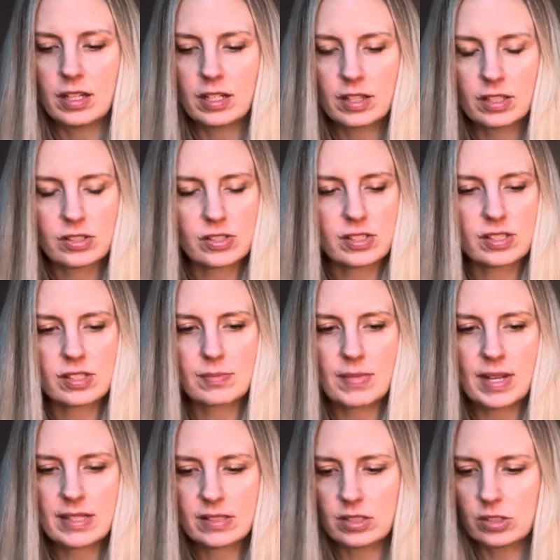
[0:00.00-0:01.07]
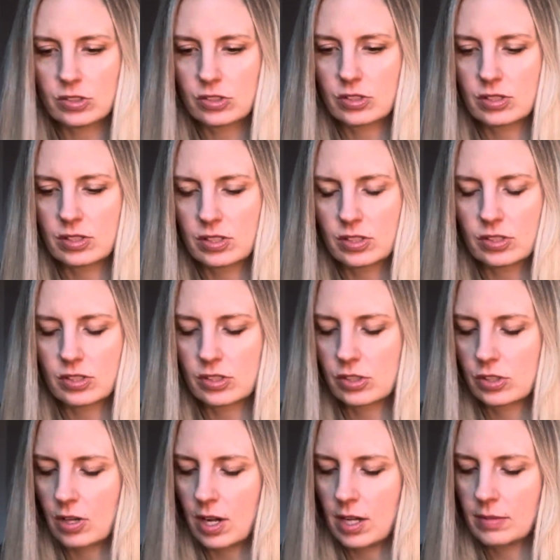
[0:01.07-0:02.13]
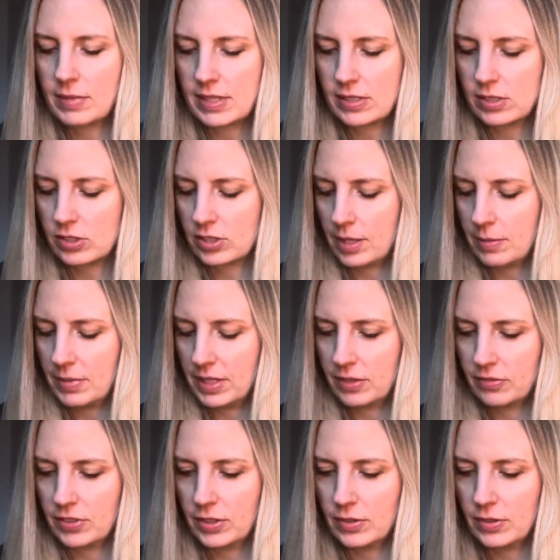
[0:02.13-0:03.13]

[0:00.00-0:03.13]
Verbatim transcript: there's this message, there's a strong message coming in for you.